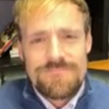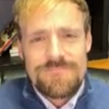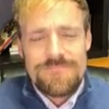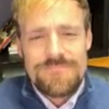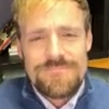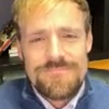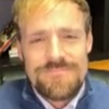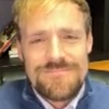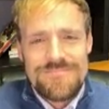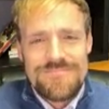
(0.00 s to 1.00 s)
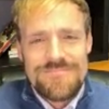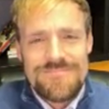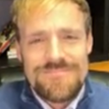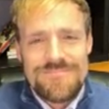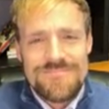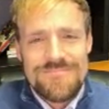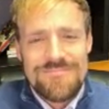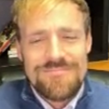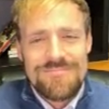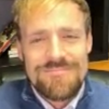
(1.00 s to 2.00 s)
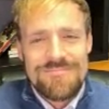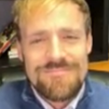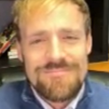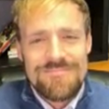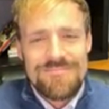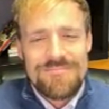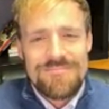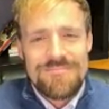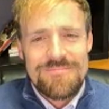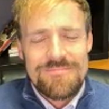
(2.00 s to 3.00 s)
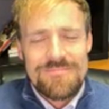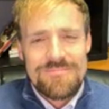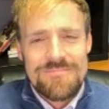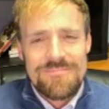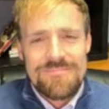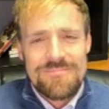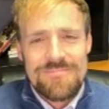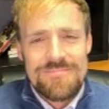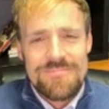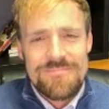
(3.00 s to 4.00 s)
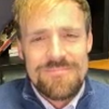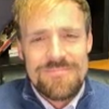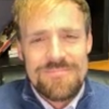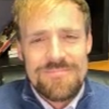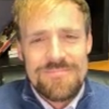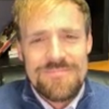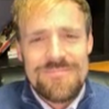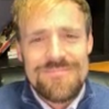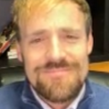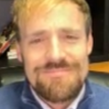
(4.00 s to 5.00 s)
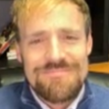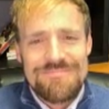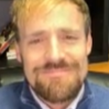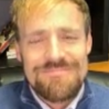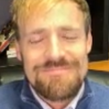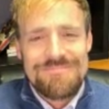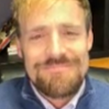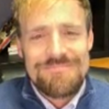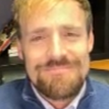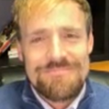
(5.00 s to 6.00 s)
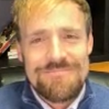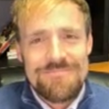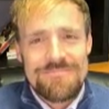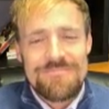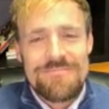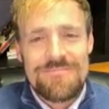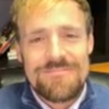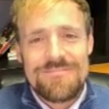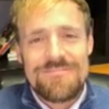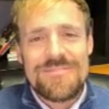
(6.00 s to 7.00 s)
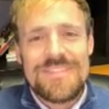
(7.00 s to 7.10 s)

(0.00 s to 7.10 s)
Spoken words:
(silent)